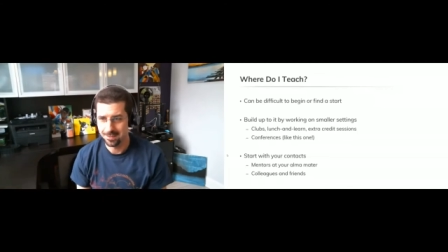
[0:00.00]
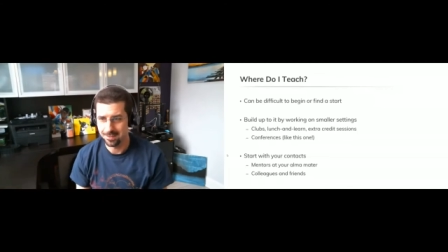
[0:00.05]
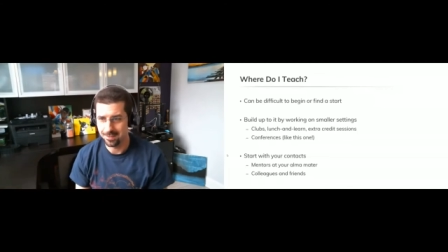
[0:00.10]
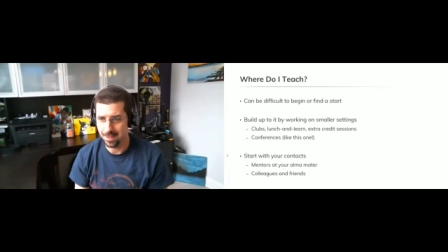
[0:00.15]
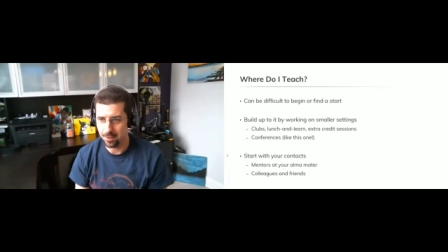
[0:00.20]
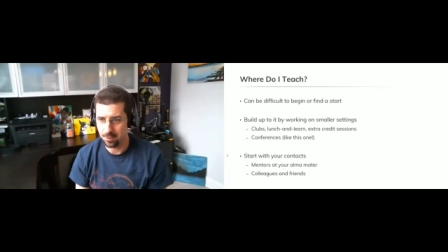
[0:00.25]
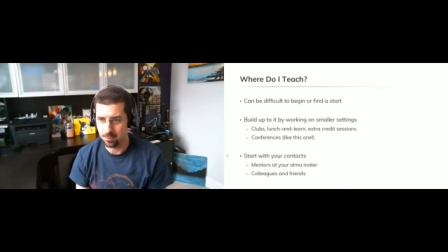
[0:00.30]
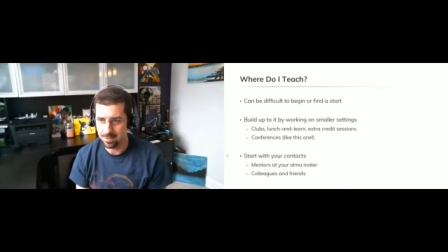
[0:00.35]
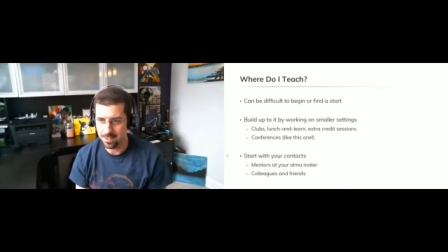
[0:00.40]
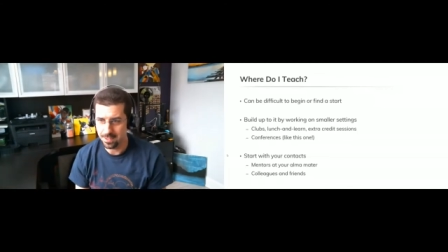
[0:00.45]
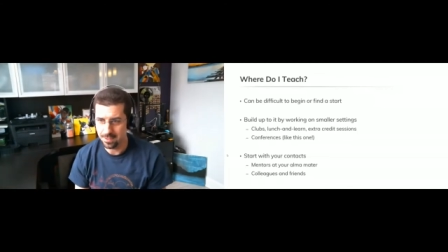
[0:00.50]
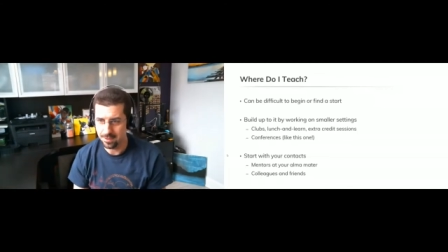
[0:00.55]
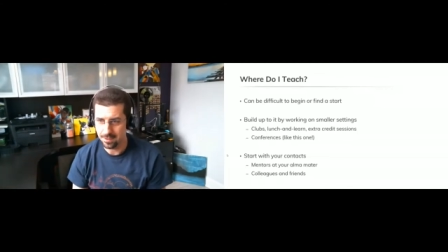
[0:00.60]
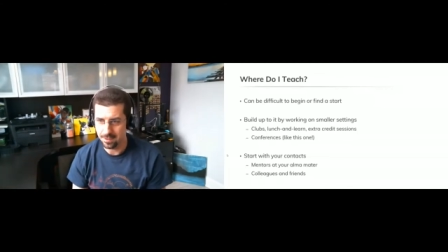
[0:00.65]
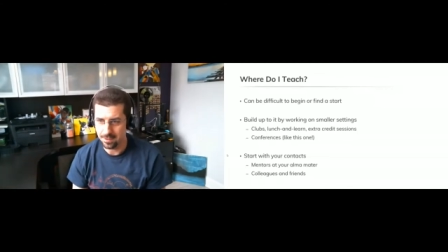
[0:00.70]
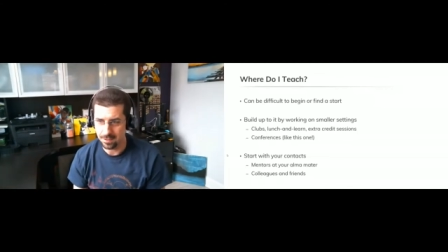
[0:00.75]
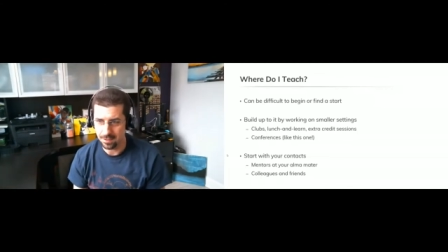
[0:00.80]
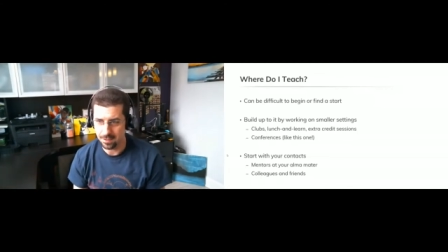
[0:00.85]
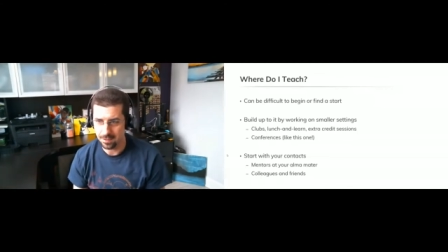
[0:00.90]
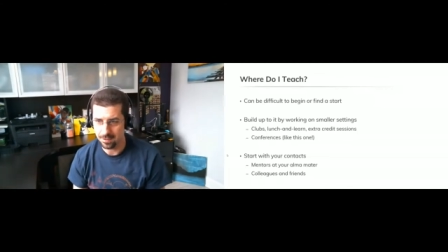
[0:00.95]
That'll be
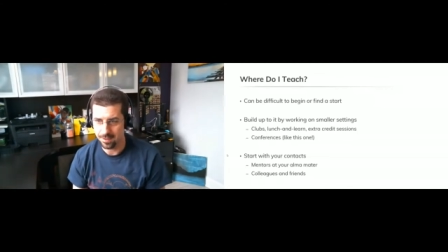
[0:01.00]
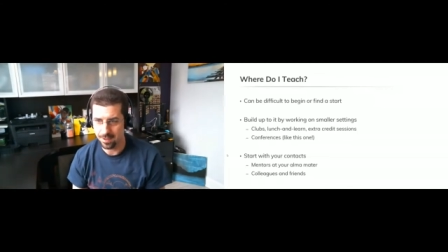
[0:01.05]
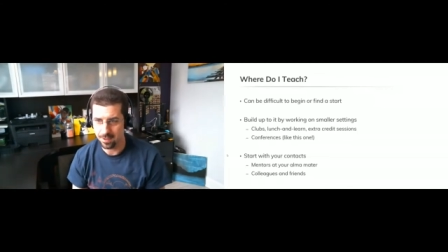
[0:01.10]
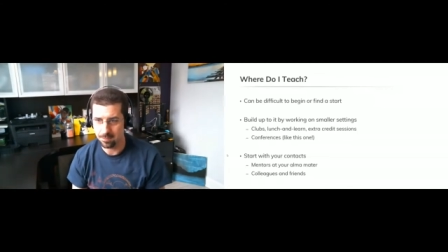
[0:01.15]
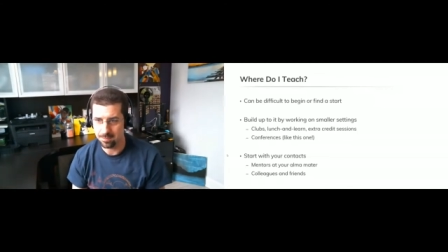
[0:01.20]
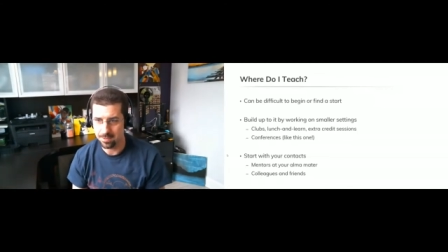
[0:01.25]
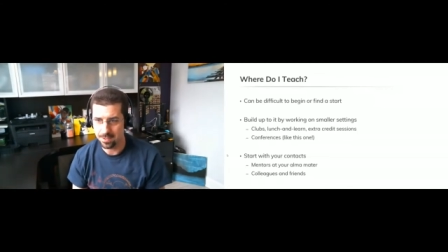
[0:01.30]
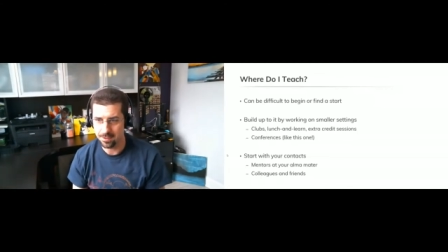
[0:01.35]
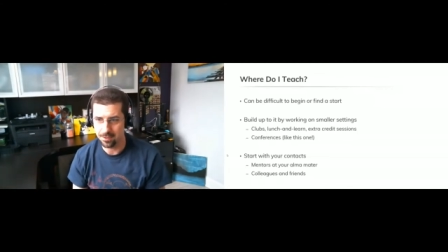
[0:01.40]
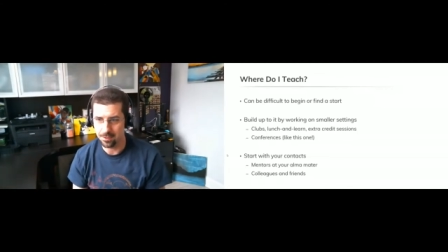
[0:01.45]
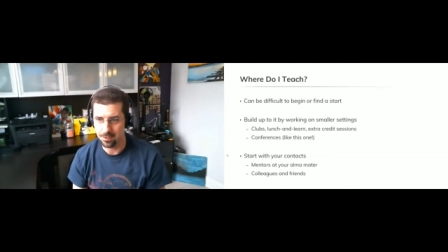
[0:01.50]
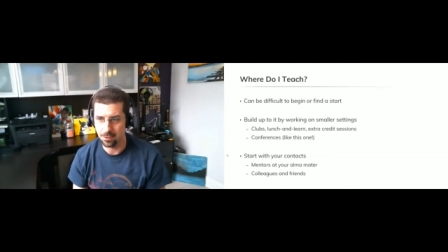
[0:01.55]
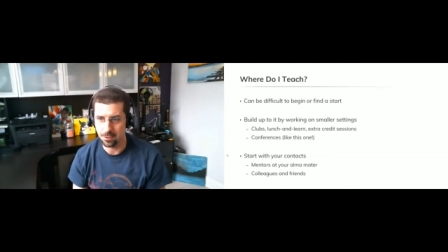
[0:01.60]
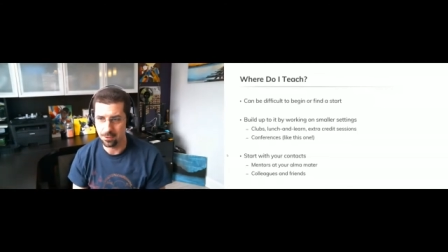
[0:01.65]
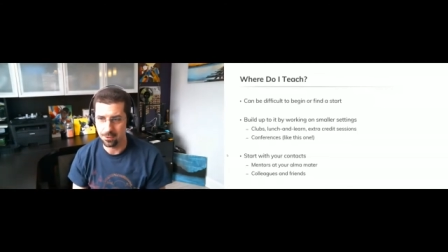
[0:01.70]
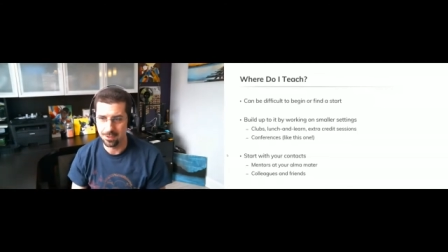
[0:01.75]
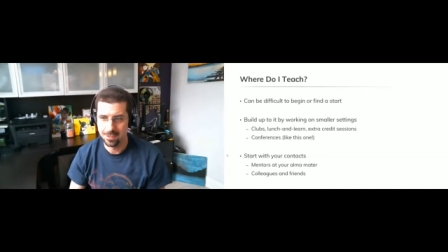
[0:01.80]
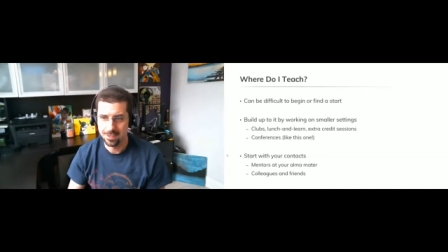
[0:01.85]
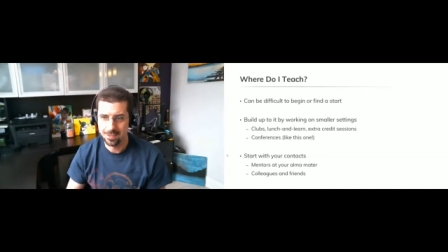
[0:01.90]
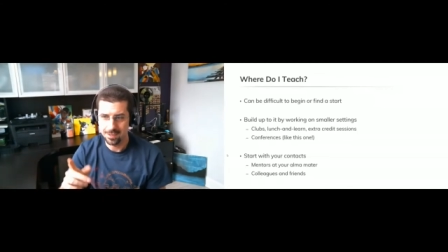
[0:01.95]
the uh, that'll be the
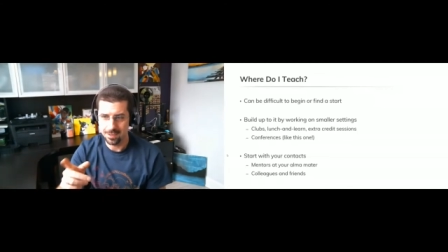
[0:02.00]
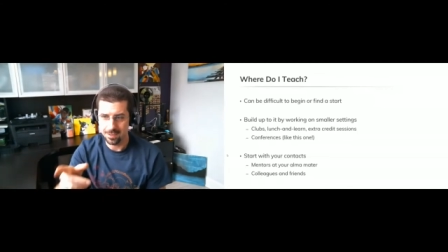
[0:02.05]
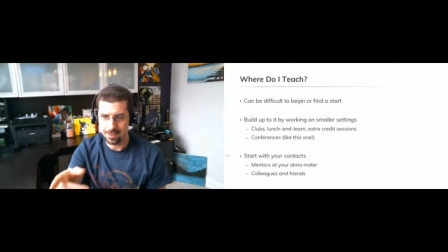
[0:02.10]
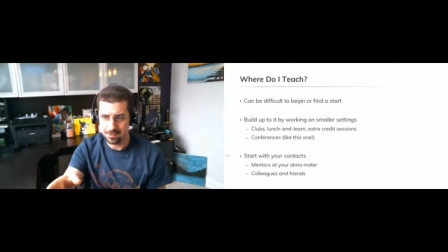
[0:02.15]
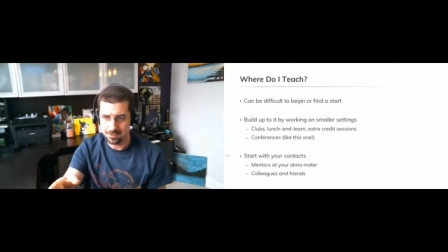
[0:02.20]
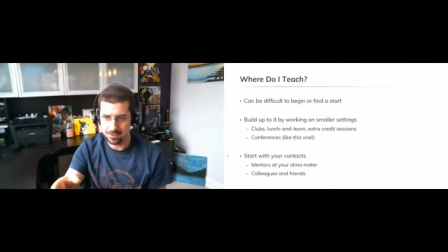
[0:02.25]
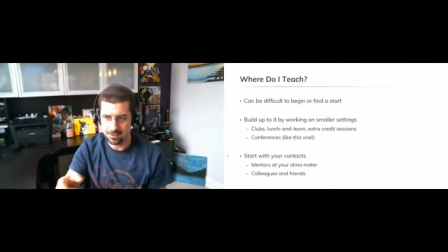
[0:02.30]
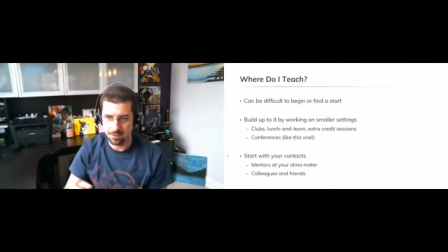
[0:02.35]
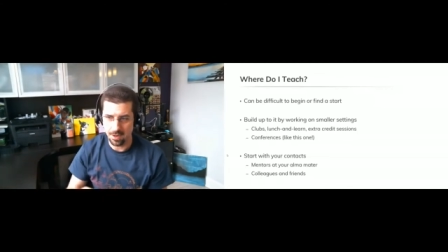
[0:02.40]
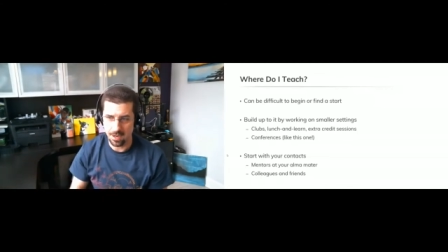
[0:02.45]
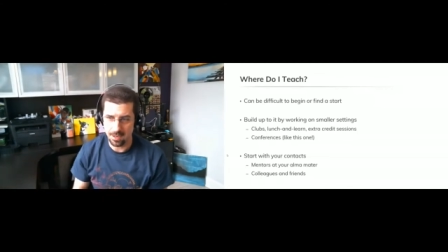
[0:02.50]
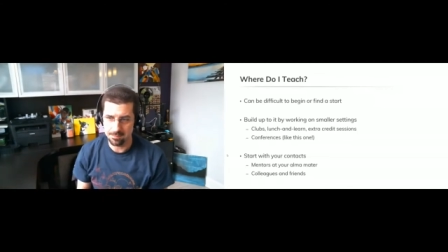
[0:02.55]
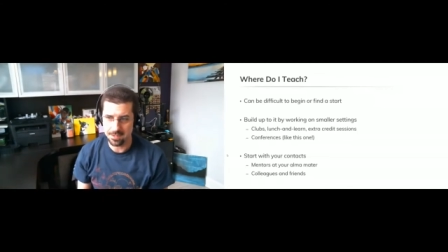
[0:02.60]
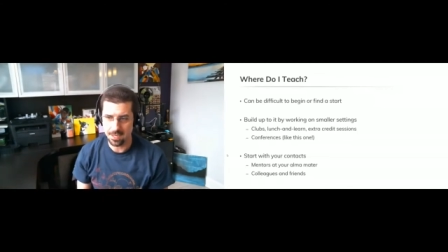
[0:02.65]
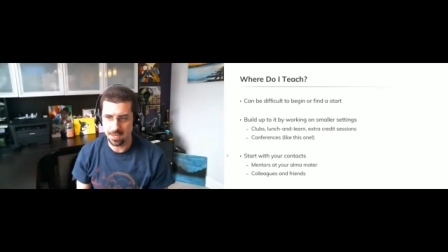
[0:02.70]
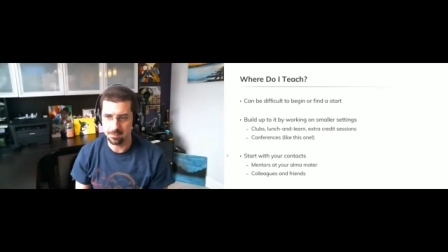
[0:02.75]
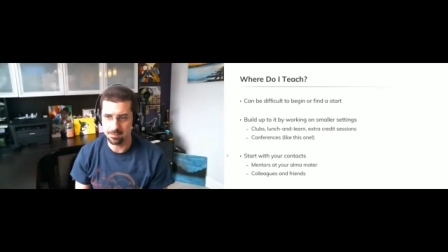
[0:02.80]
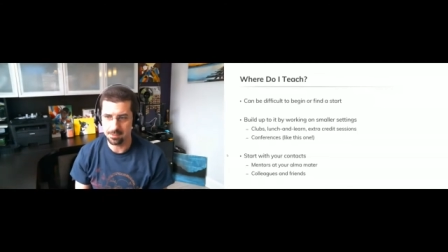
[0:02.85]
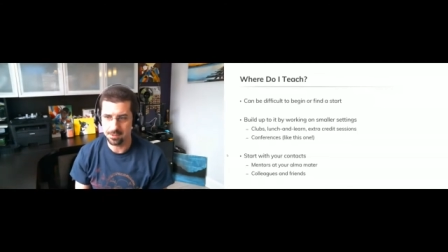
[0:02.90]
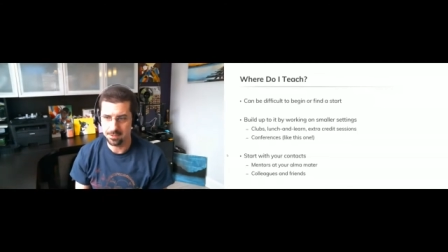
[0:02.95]
goal. I see Rob
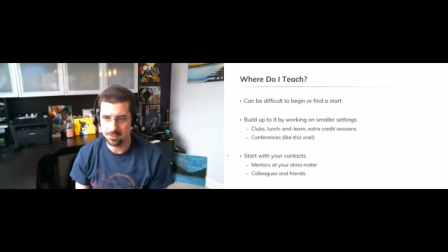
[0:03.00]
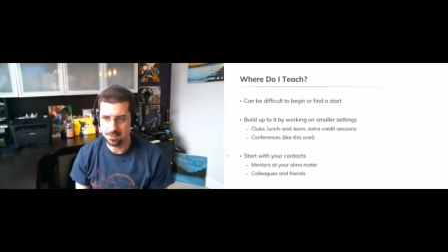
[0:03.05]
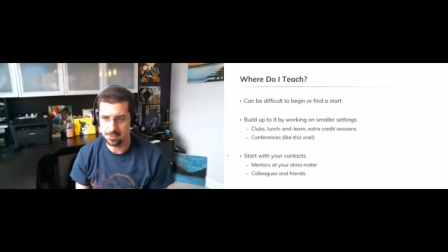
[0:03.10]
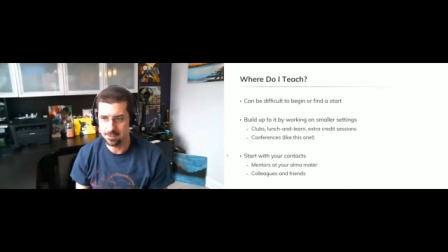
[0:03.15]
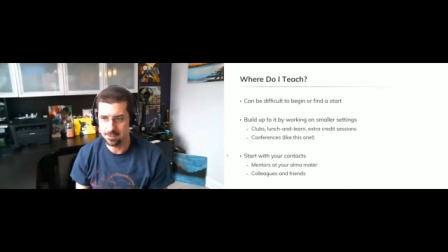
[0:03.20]
Tompkins.